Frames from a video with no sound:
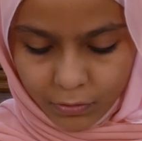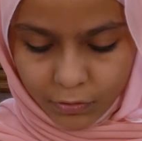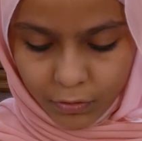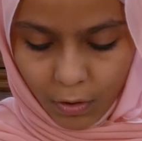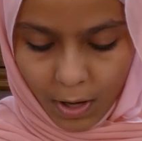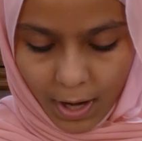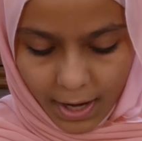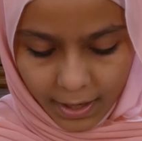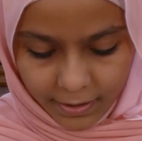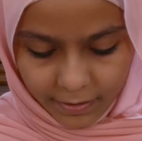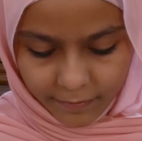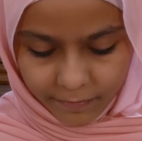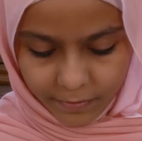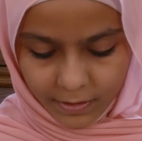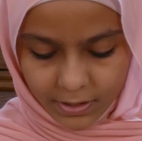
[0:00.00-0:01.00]
So I
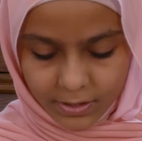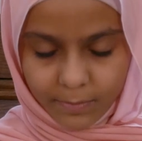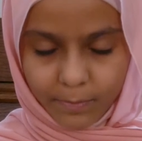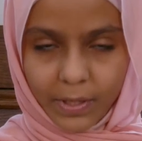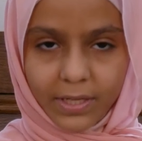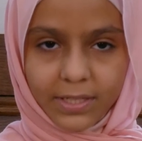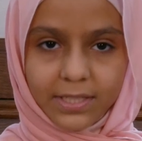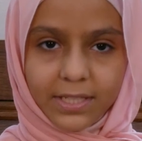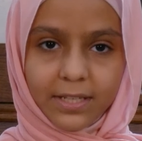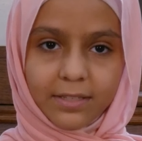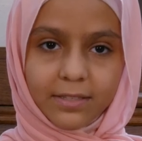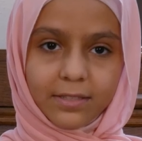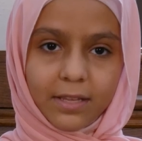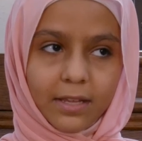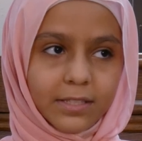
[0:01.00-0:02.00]
give this big
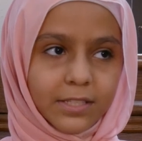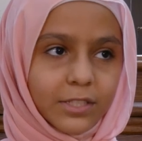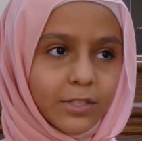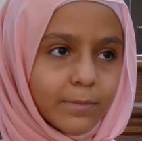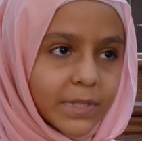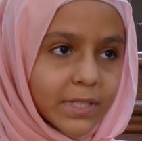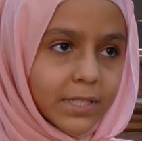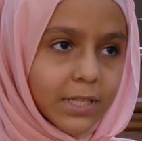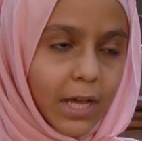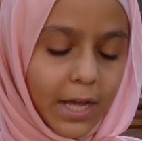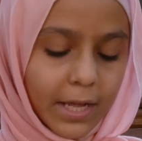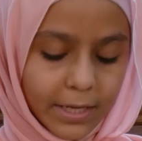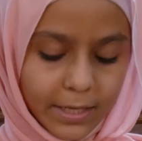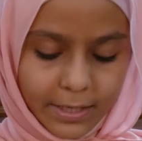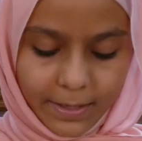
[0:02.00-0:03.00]
success to Miz
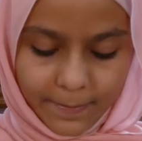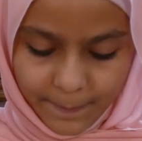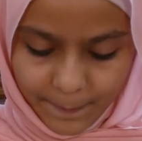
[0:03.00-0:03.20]
Kayed.